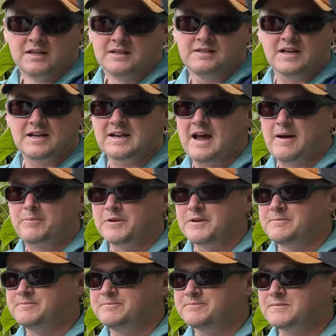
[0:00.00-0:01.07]
didn't
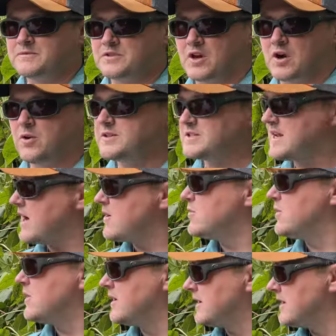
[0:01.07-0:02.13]
happen so it's
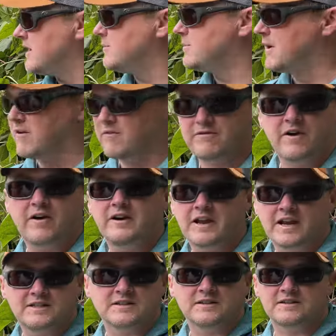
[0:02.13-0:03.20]
now very
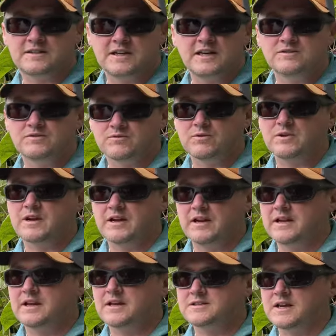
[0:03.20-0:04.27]
late in the season
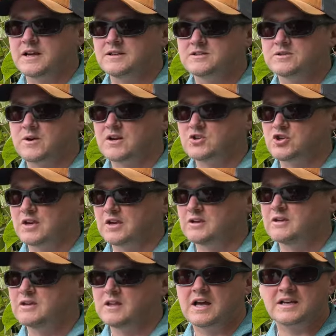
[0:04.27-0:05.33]
really i saying scratching
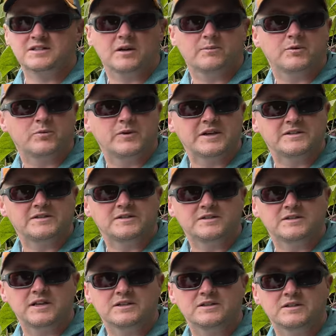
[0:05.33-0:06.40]
last couple of weeks of the
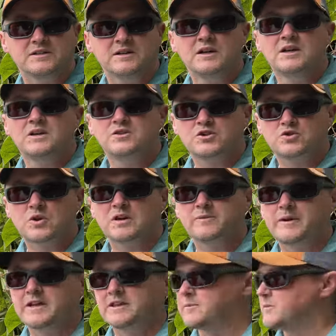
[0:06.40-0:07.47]
season just trying to make the